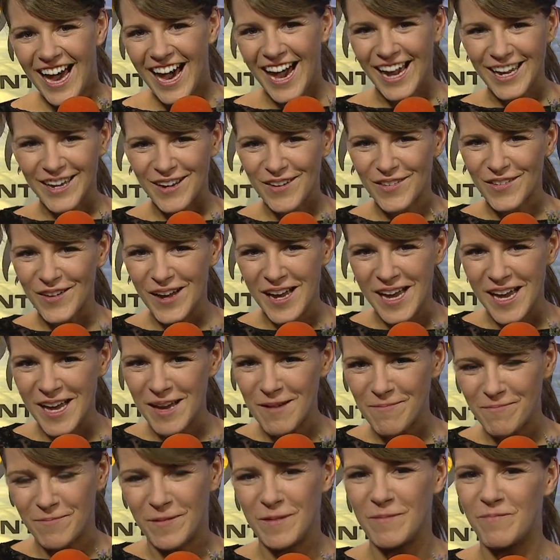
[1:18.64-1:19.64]
Hi
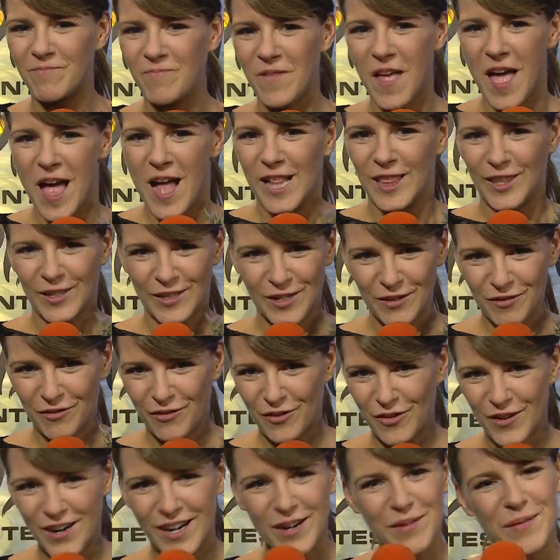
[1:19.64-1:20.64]
Europe! Looking
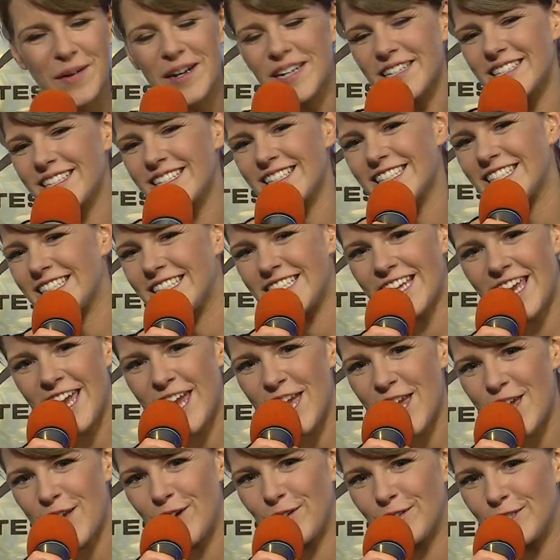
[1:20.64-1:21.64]
forward to
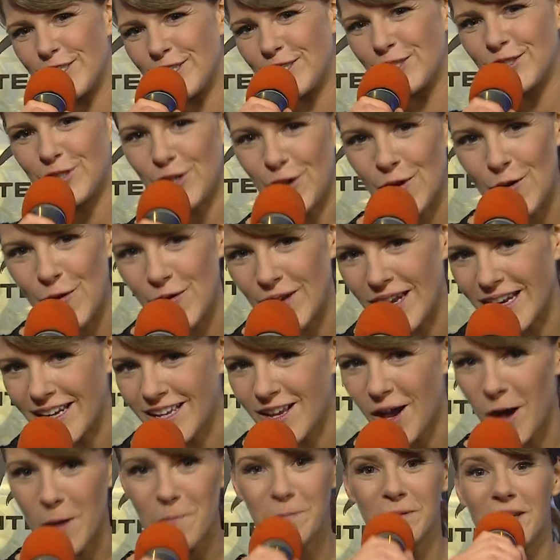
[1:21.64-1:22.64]
see you soon in
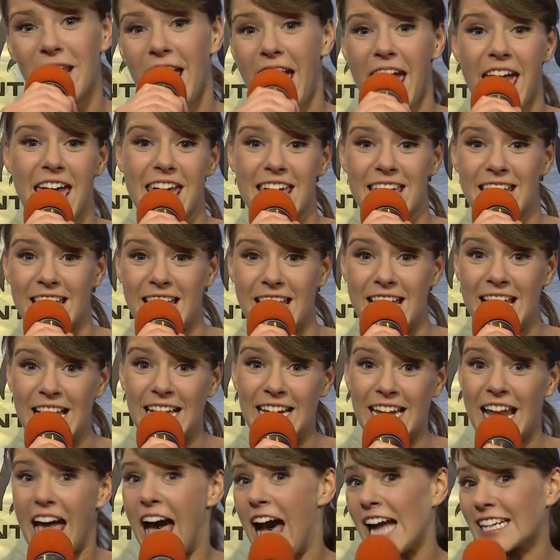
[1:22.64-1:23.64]

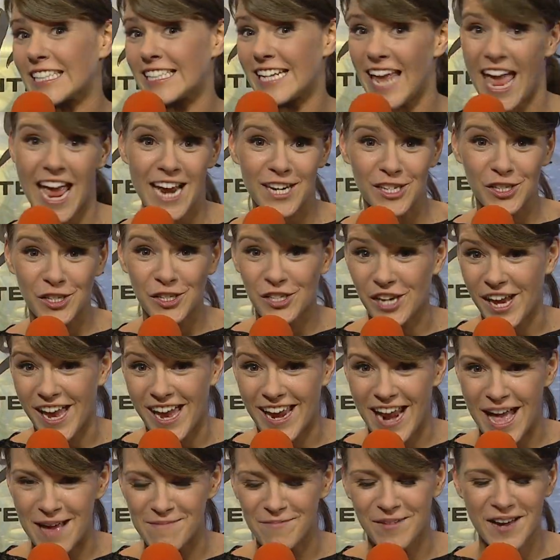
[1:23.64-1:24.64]
Copenhagen.
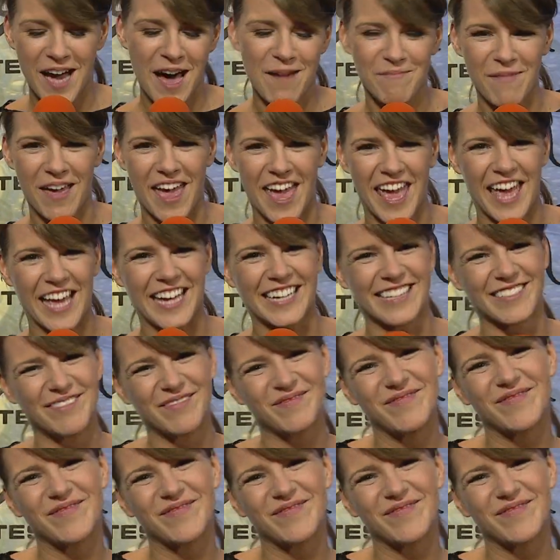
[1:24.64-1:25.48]
Attention, I'm coming.